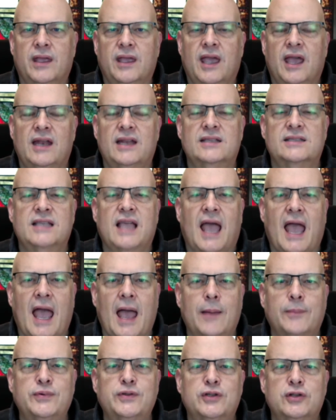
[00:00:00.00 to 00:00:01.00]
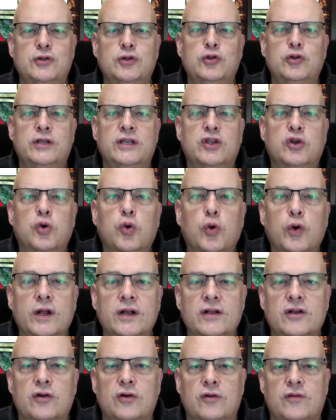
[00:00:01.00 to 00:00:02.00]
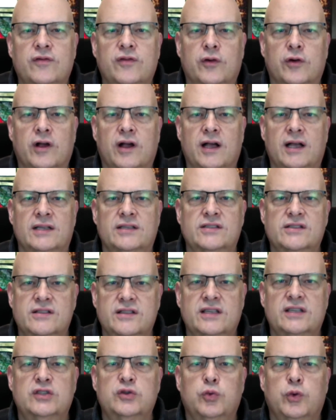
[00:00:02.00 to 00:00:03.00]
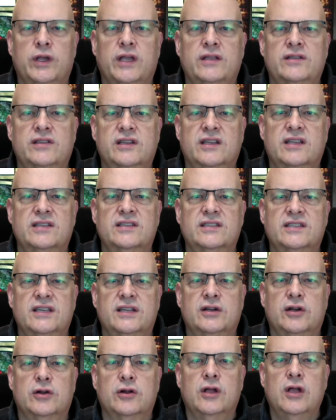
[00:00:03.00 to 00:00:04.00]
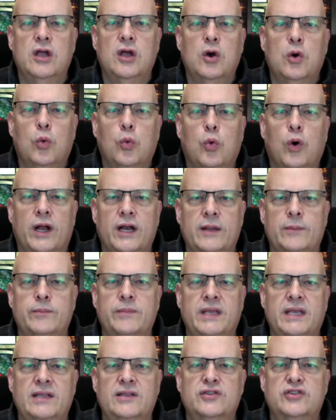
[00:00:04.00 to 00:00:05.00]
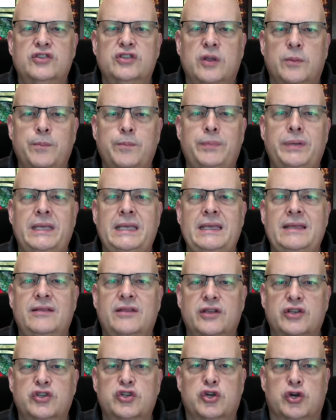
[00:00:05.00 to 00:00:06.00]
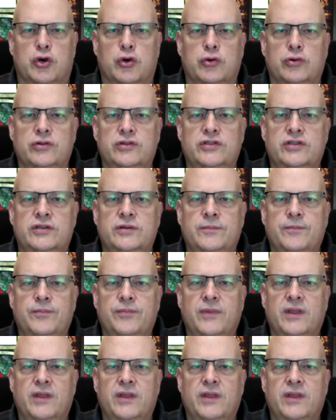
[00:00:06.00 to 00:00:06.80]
And it's absolutely critical for us this week to consider what it means to be the church